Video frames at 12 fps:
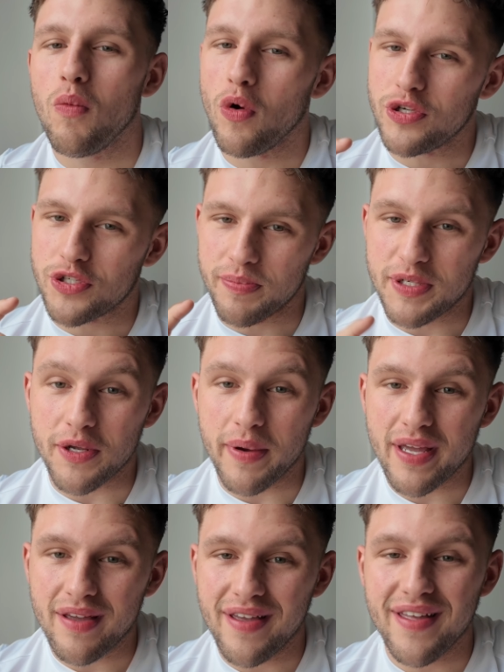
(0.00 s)
what you should be
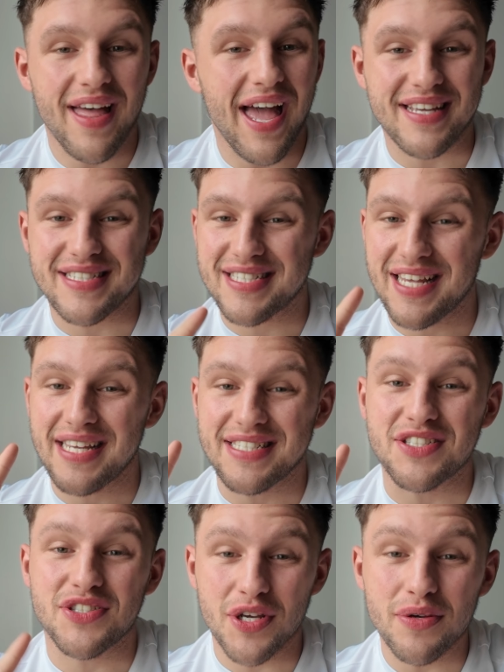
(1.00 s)
doing,
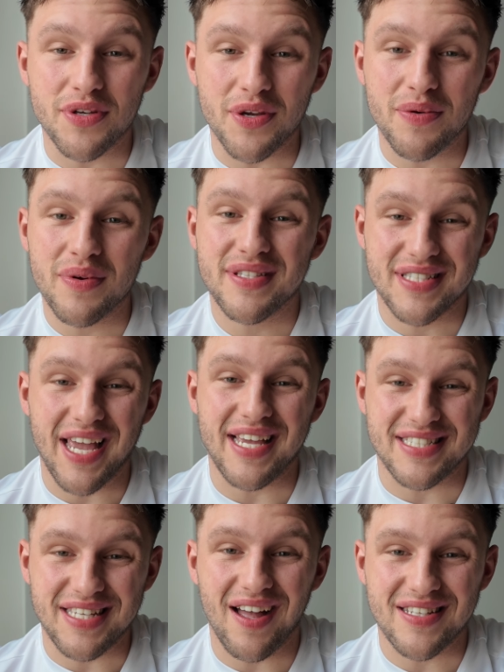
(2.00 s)
exercises to do to get
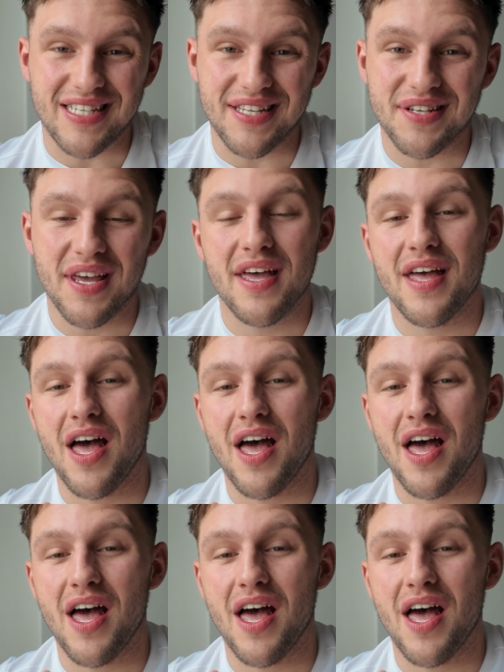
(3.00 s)
you started,